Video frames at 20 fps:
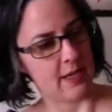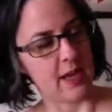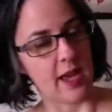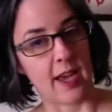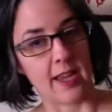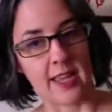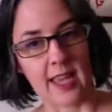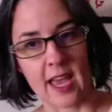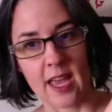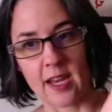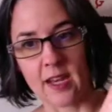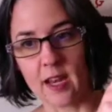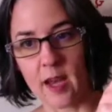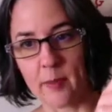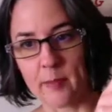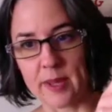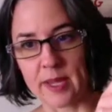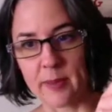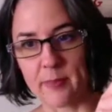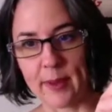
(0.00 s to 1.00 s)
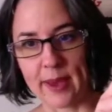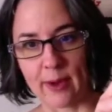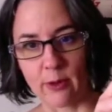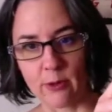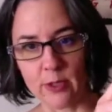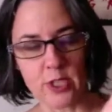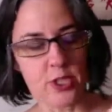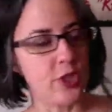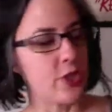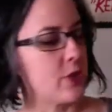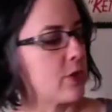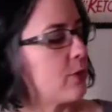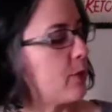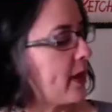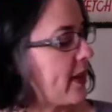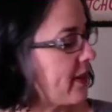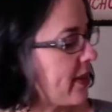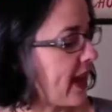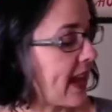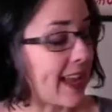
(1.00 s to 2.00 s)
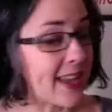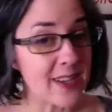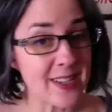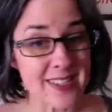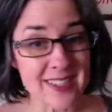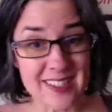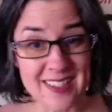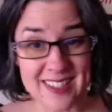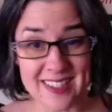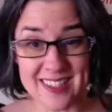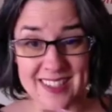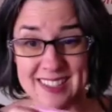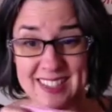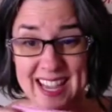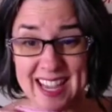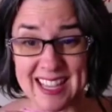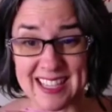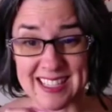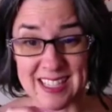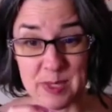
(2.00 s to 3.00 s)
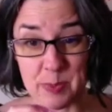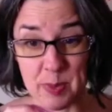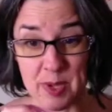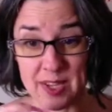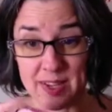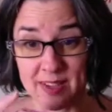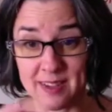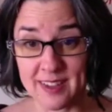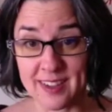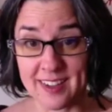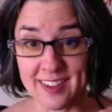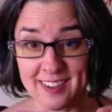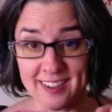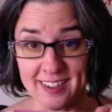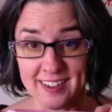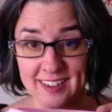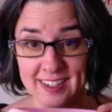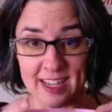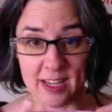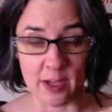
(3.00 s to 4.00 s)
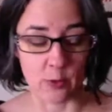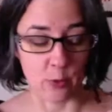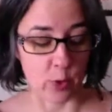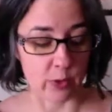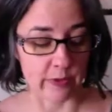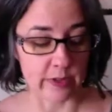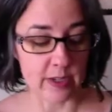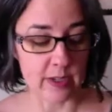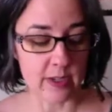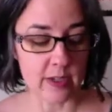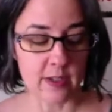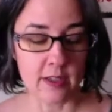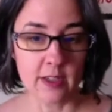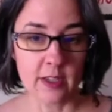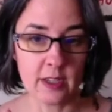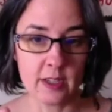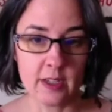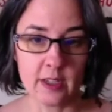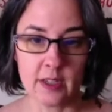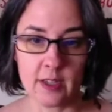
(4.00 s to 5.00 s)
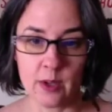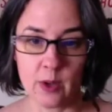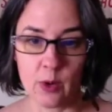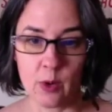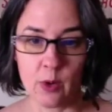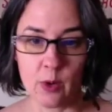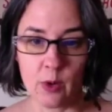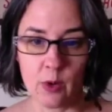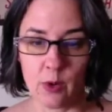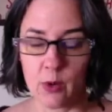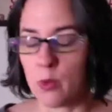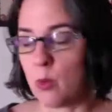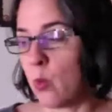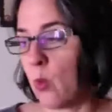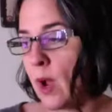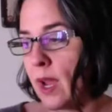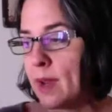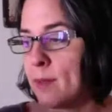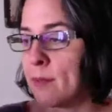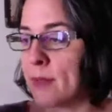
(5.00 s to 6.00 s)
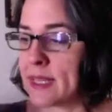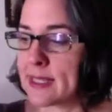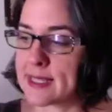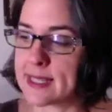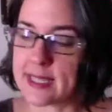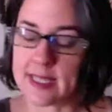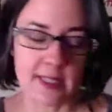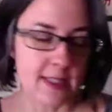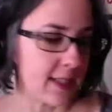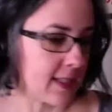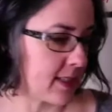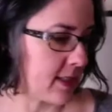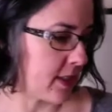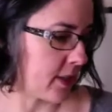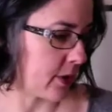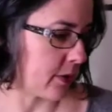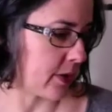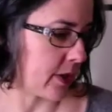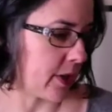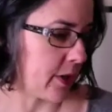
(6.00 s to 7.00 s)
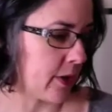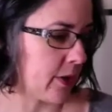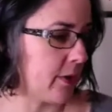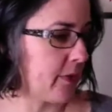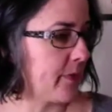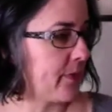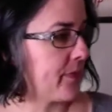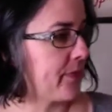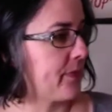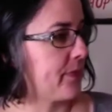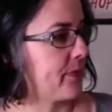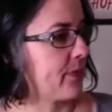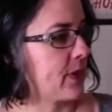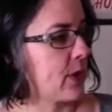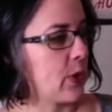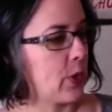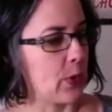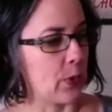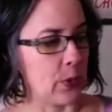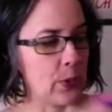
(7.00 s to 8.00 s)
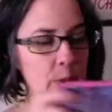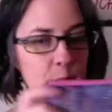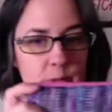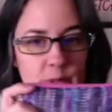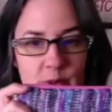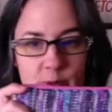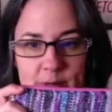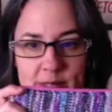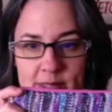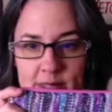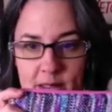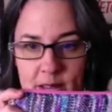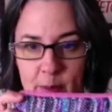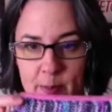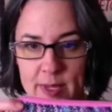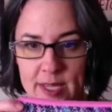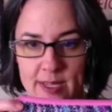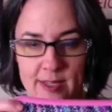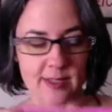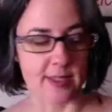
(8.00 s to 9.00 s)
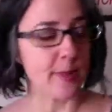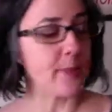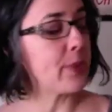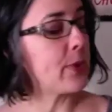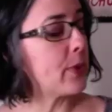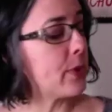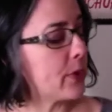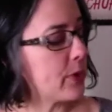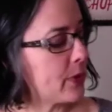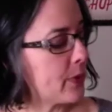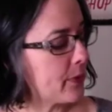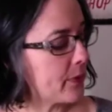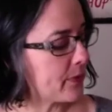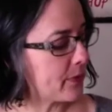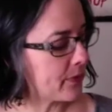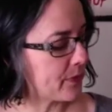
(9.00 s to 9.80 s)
Again, a big pouch with this is hand spun and hand woven. White muslin interior. Ooh, this one's got a pink zipper.